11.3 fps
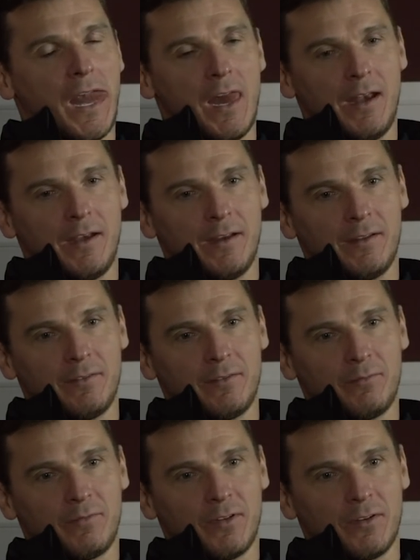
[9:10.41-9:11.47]

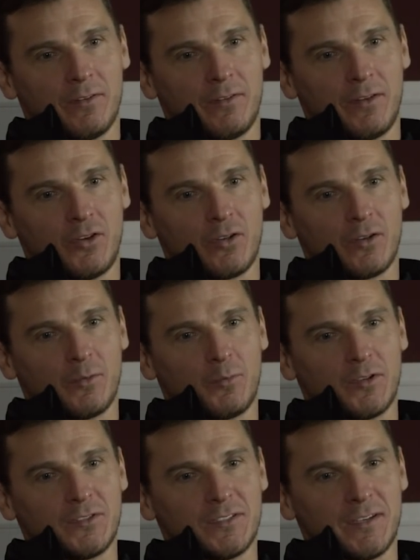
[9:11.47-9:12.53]
and for the younger
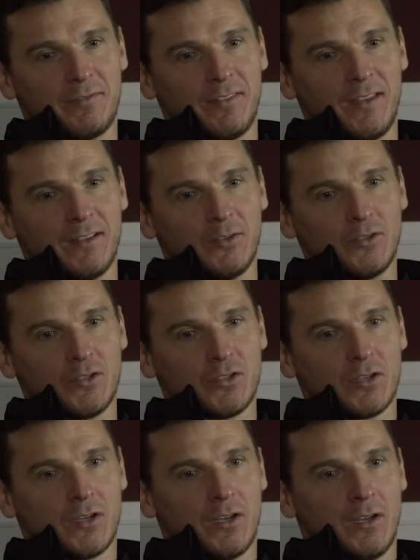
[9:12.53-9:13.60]
ones, if they lose,